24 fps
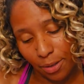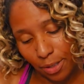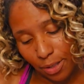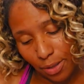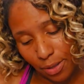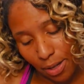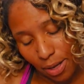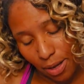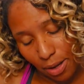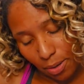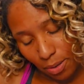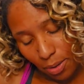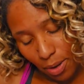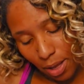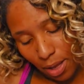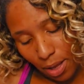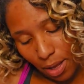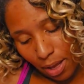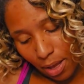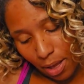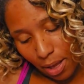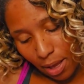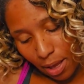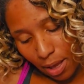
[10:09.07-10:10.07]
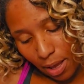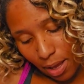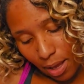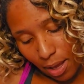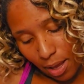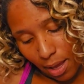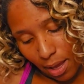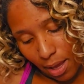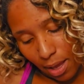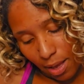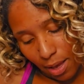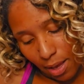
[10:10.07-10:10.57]
So
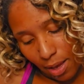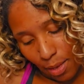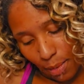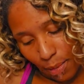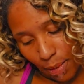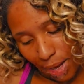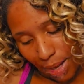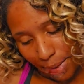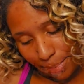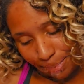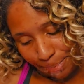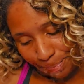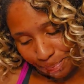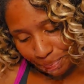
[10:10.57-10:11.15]
anyway,